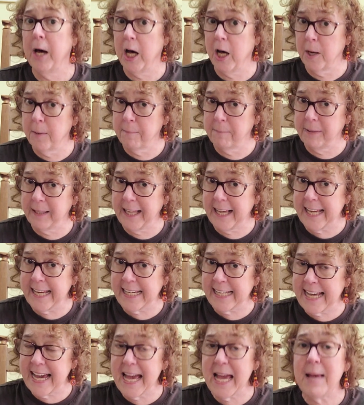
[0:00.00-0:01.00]

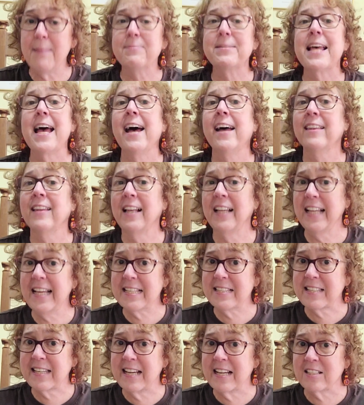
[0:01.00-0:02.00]
unplayed games, and the
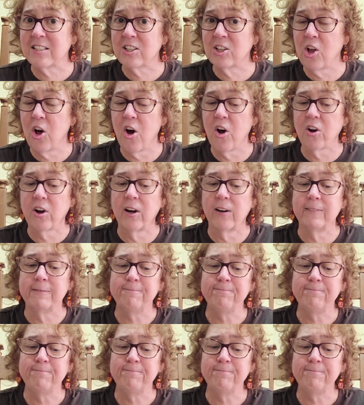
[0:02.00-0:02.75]
list gets longer.